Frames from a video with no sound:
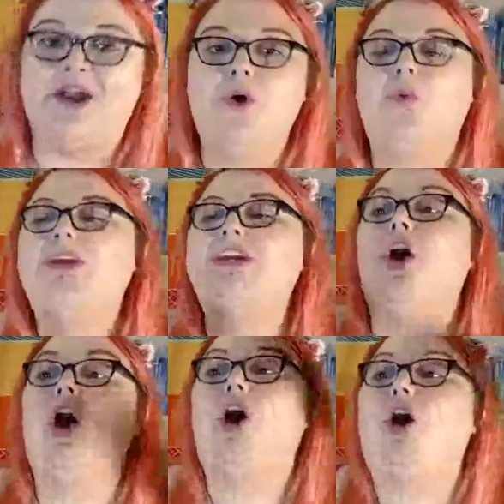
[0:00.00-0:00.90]
We can
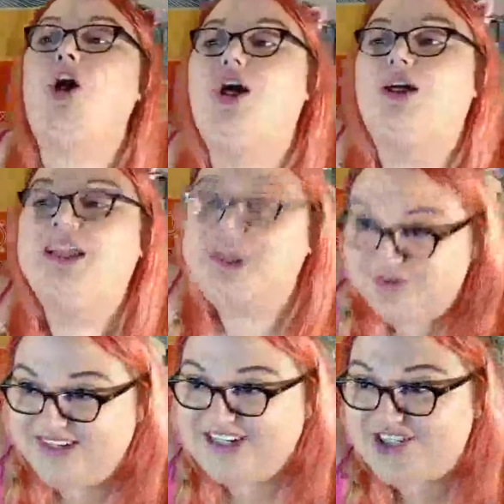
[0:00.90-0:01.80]
all
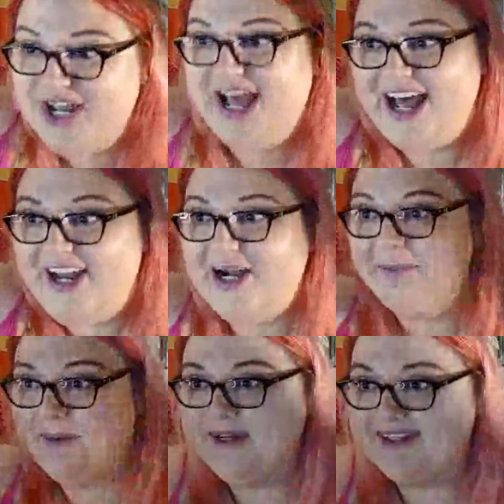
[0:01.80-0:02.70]
reach higher
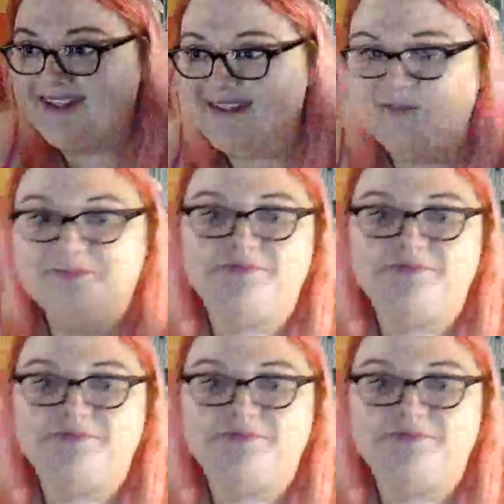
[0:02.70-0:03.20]
points.